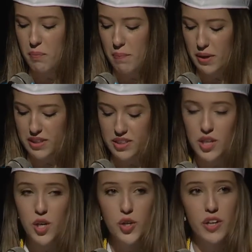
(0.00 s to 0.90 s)
members
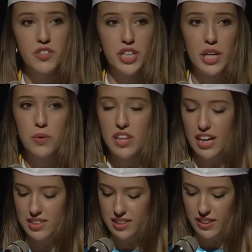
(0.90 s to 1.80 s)
who have shared with
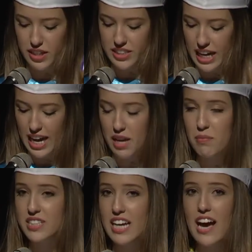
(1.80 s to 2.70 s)
us their time,
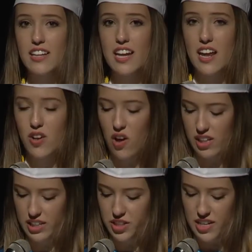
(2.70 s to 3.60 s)
talent, and
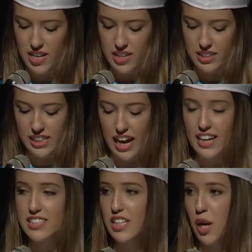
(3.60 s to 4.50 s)
knowledge to
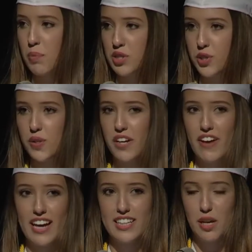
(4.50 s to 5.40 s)
guide us in our pursuit of
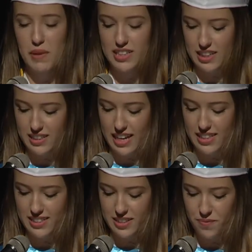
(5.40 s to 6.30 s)
academic
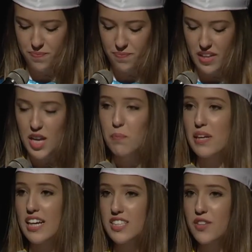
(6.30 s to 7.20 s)
success.
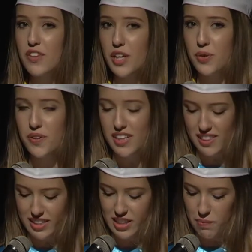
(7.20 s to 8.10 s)
Because of you,
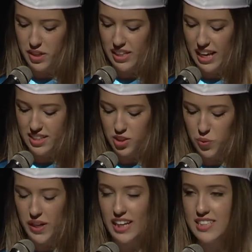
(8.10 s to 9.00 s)
the Sumner class of
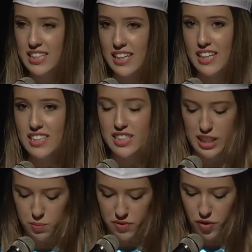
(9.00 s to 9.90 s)
2018
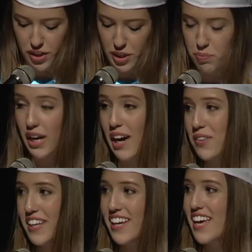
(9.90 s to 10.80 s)
stands before you
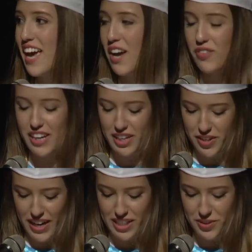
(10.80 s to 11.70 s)
proudly and ready to
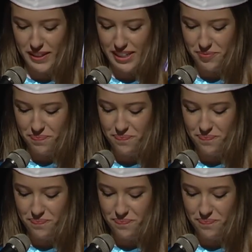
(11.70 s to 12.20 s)
graduate.